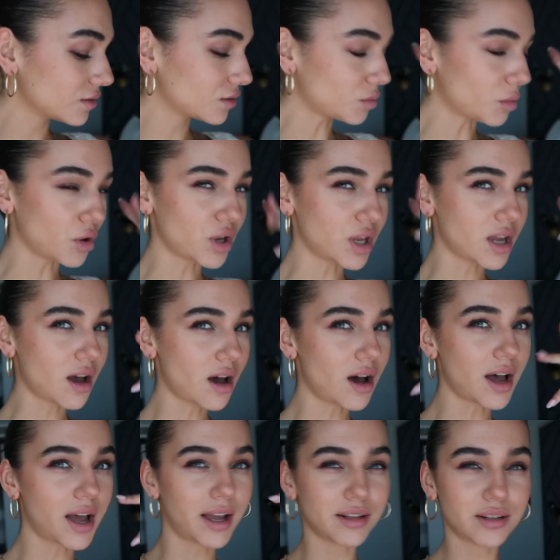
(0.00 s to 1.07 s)
smoky
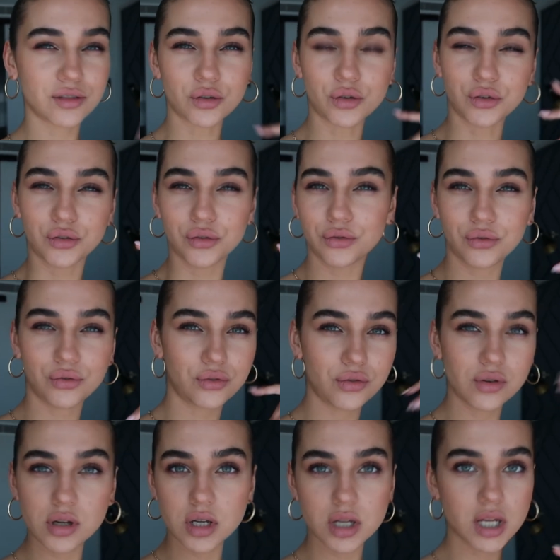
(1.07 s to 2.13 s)
eye sort of
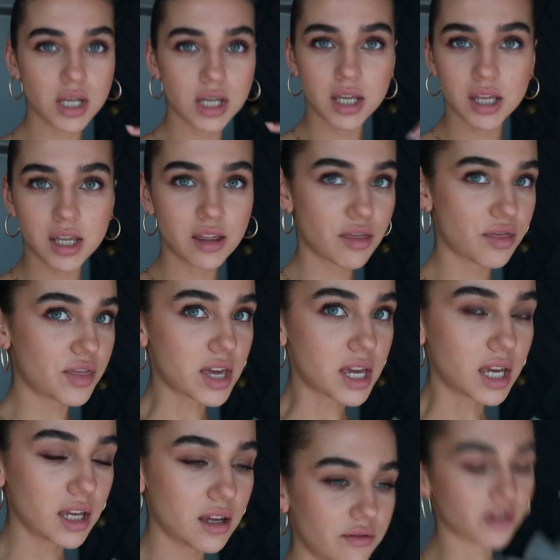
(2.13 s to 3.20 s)

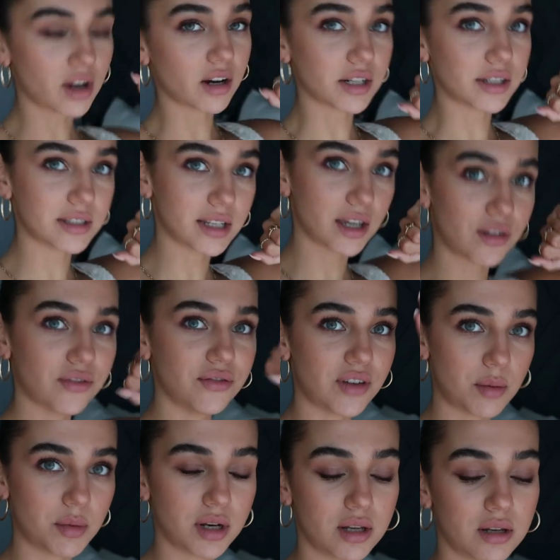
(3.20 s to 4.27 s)
thing, very just like
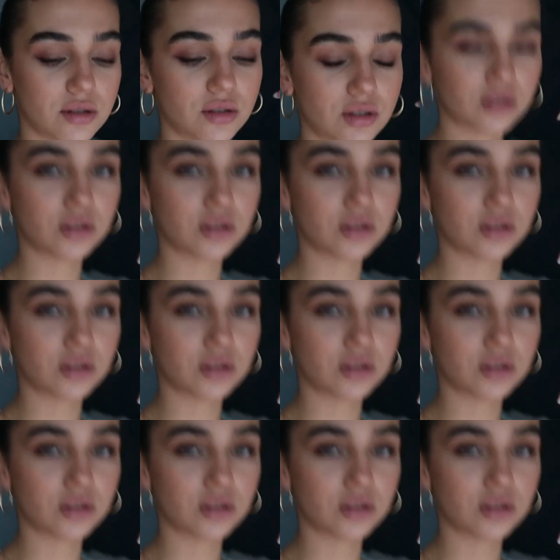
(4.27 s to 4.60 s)
feminine